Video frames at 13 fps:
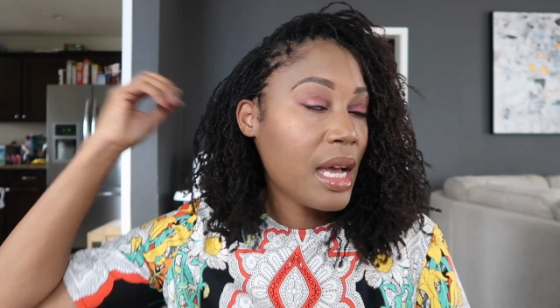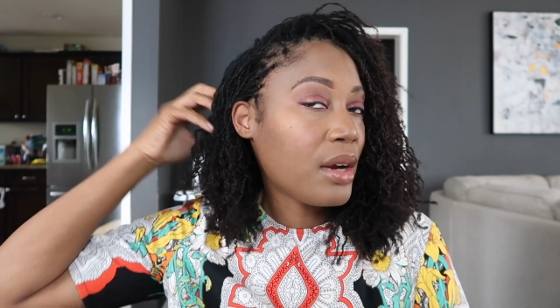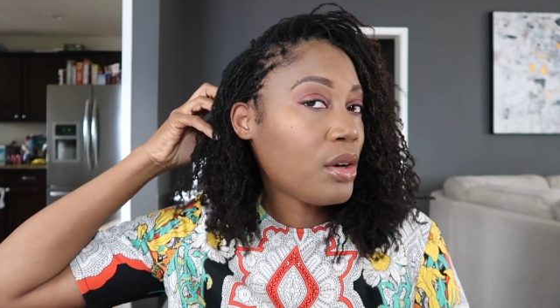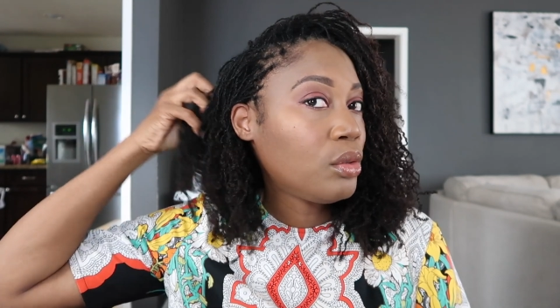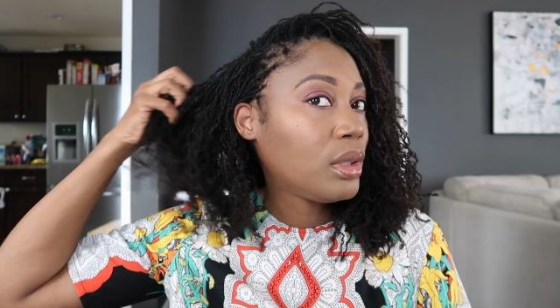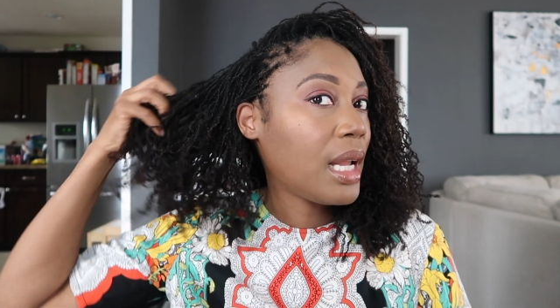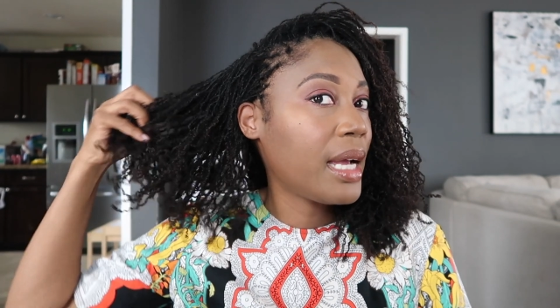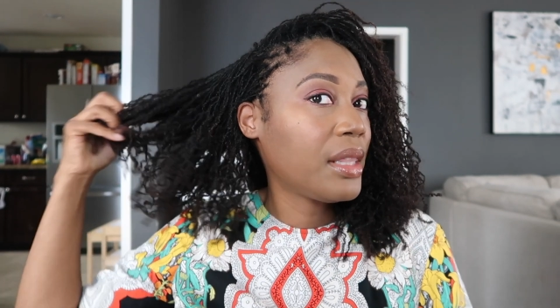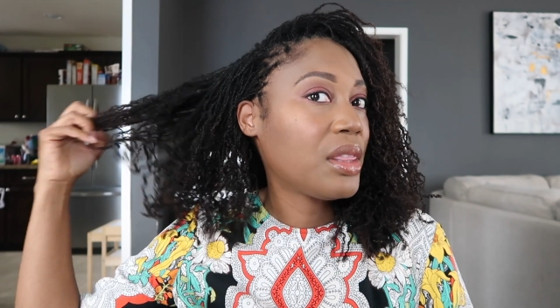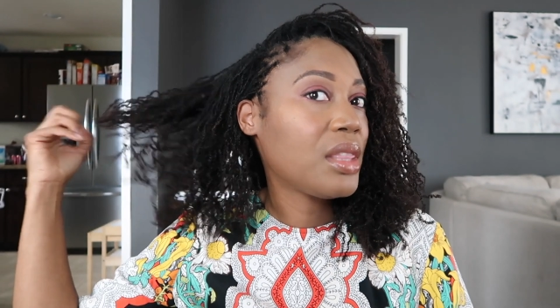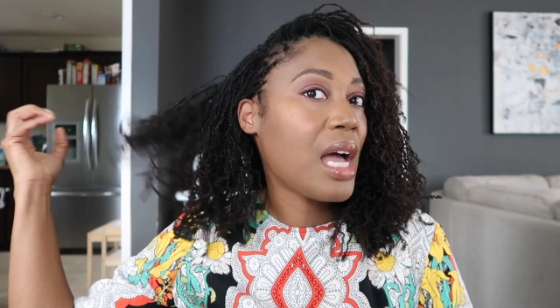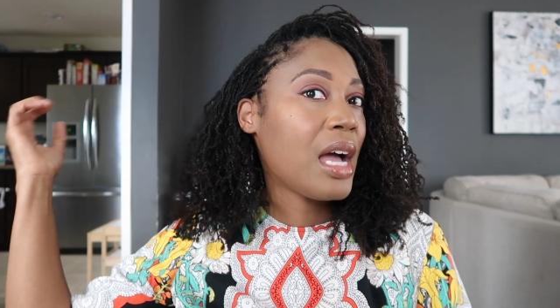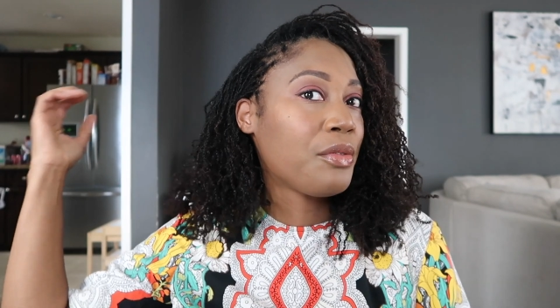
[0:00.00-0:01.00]

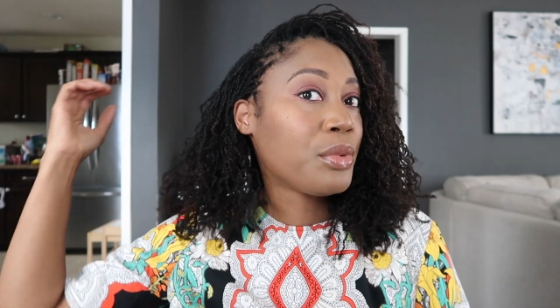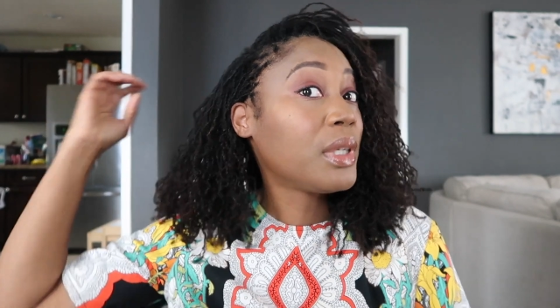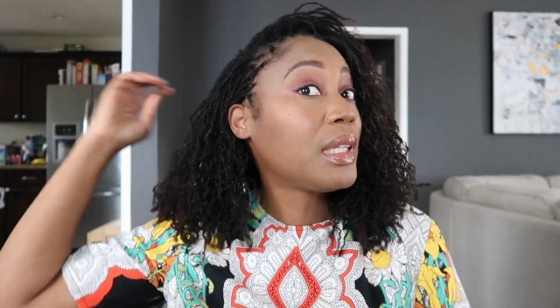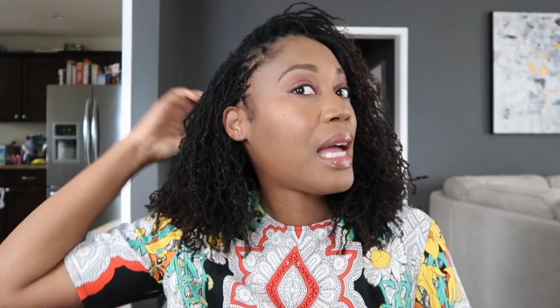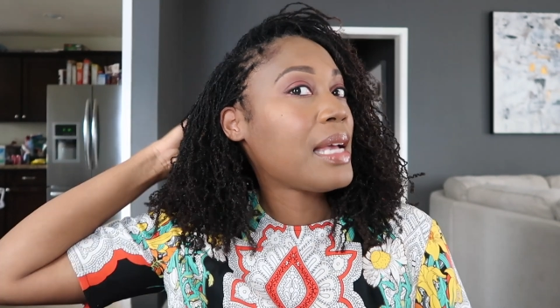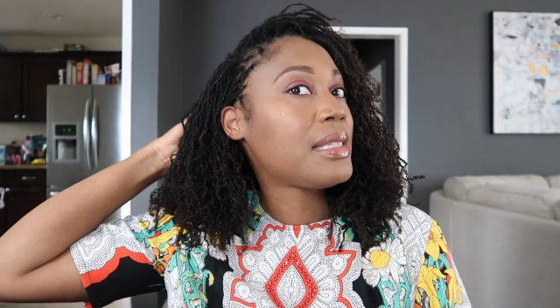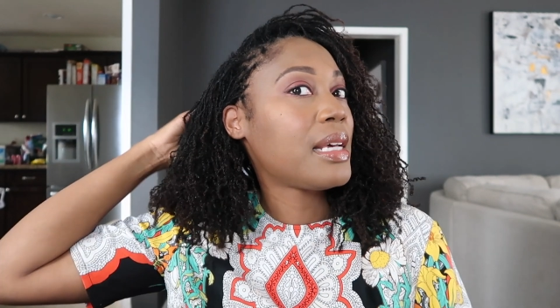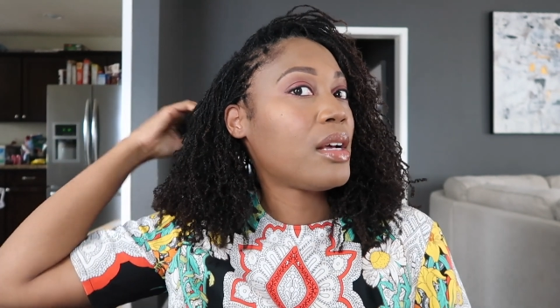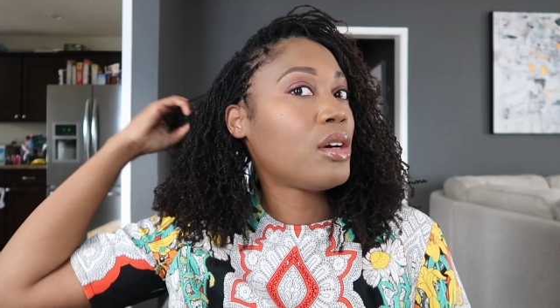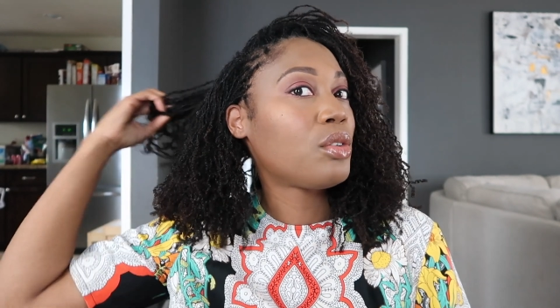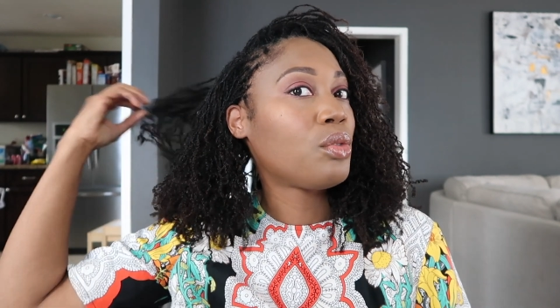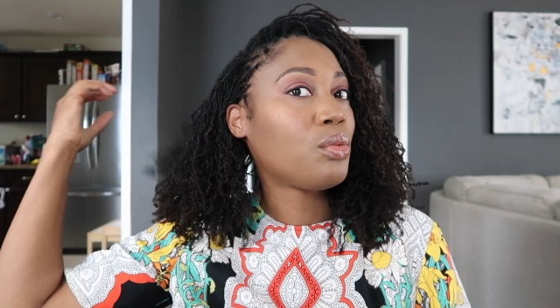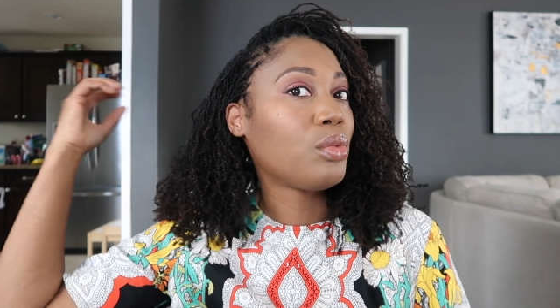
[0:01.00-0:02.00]
I realize that
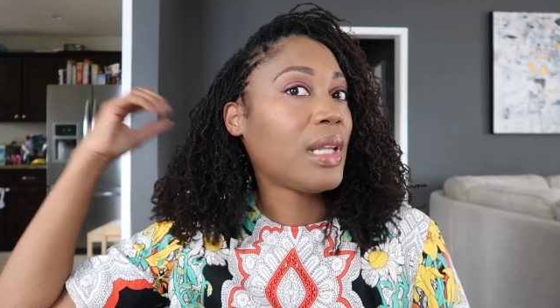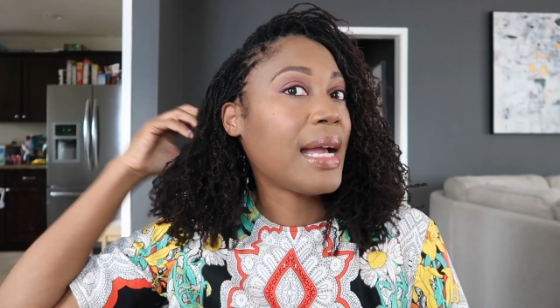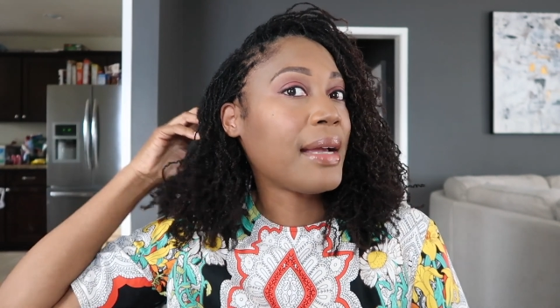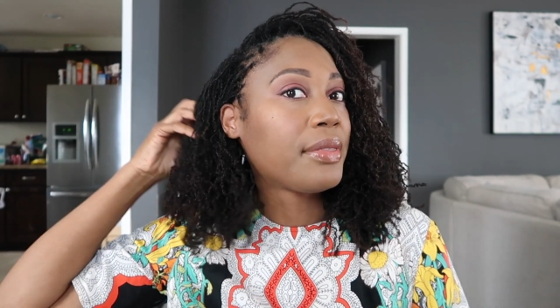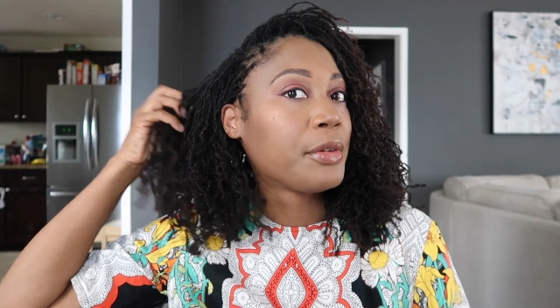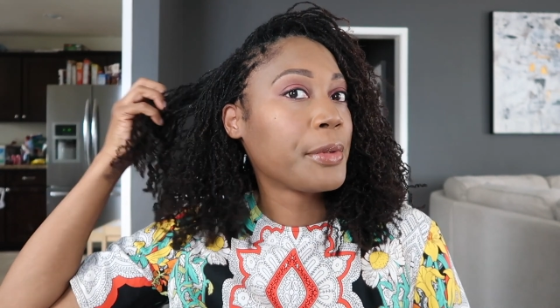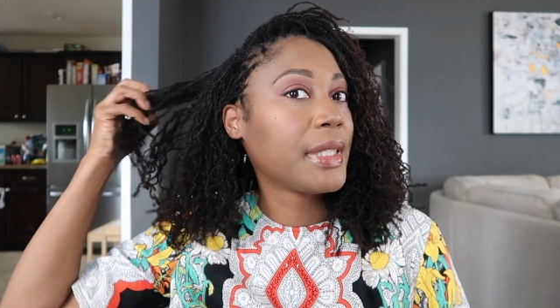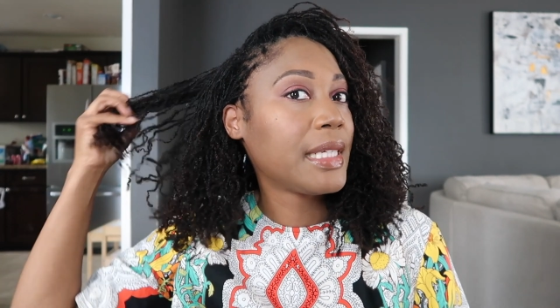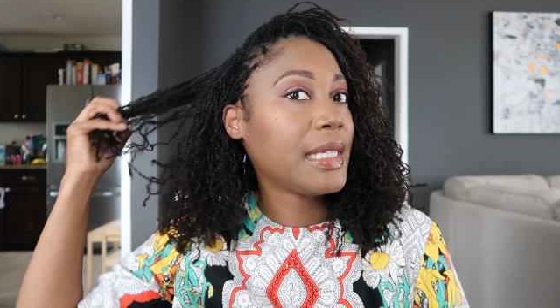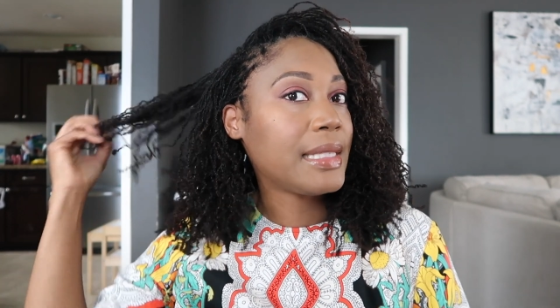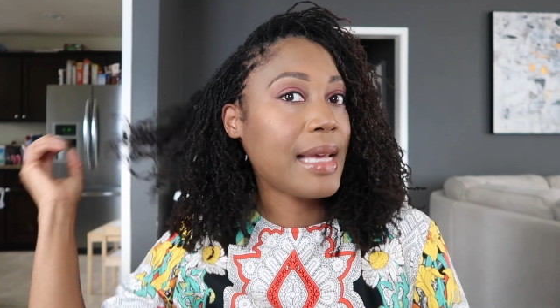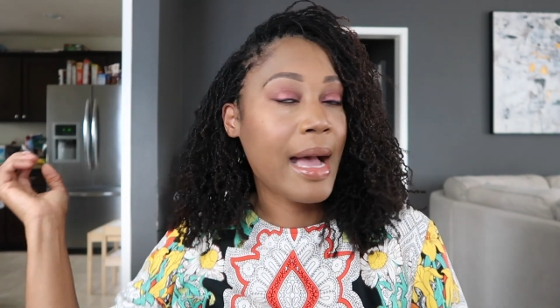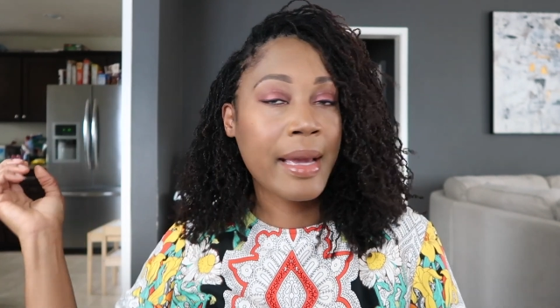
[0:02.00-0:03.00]
I don't like the really
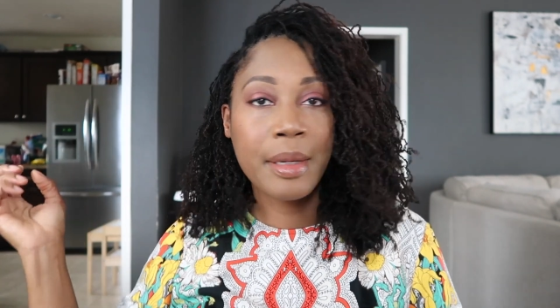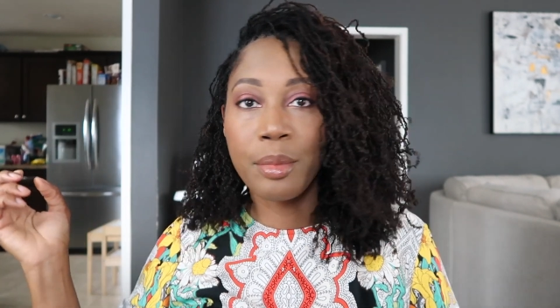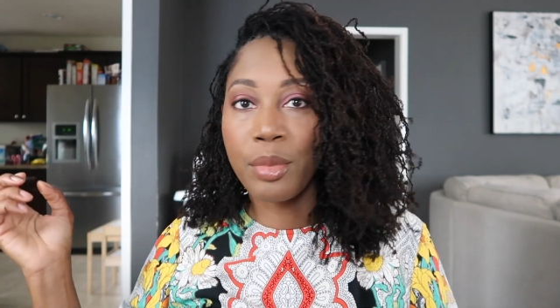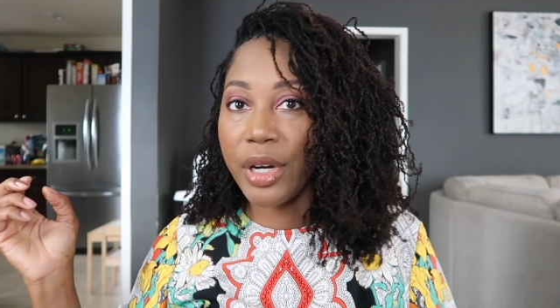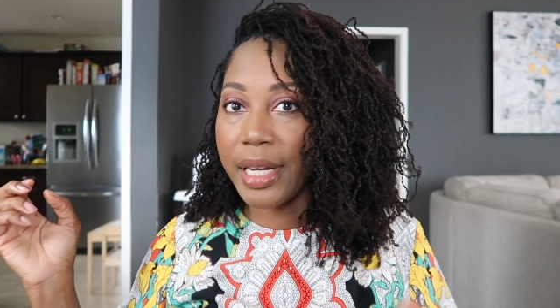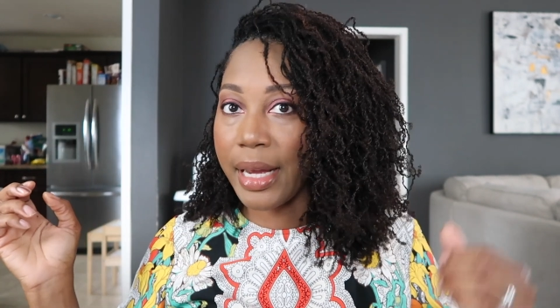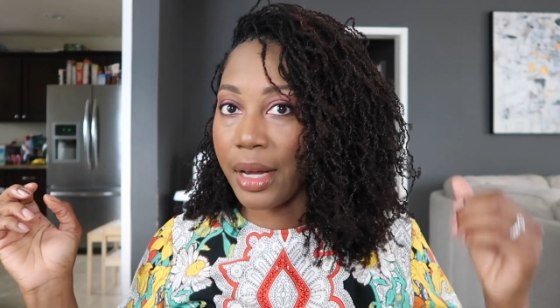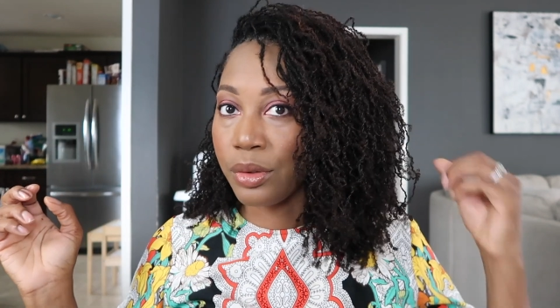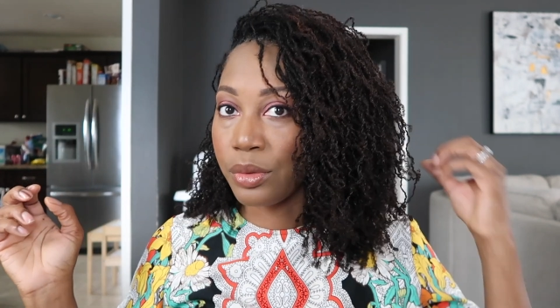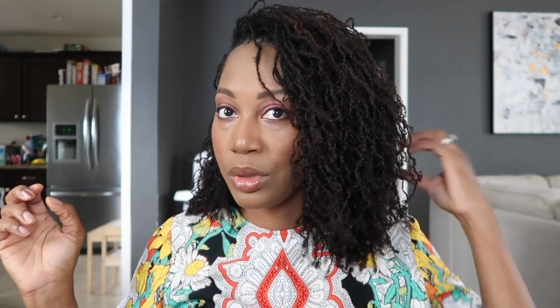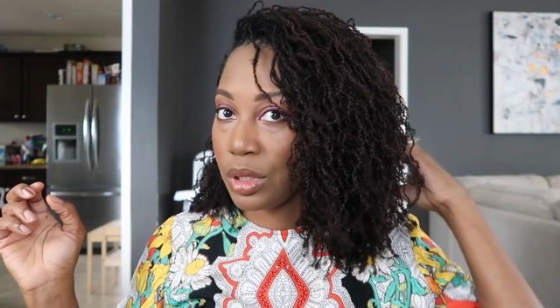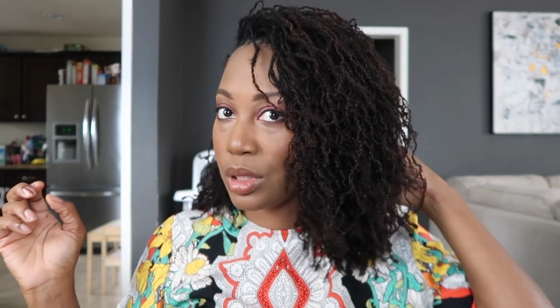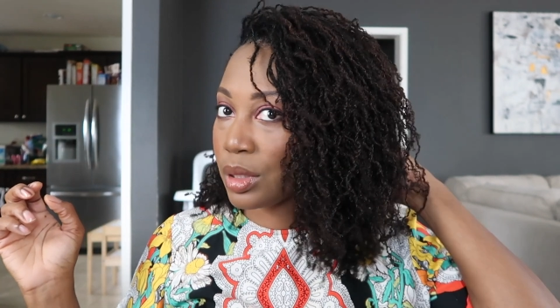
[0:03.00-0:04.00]
tight braid
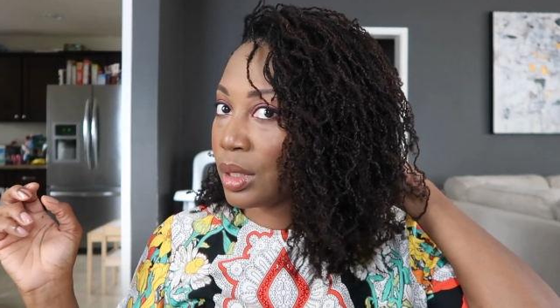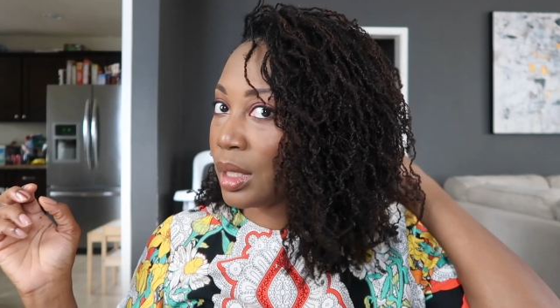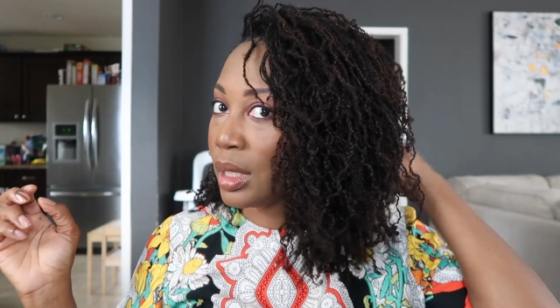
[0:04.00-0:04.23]
outs.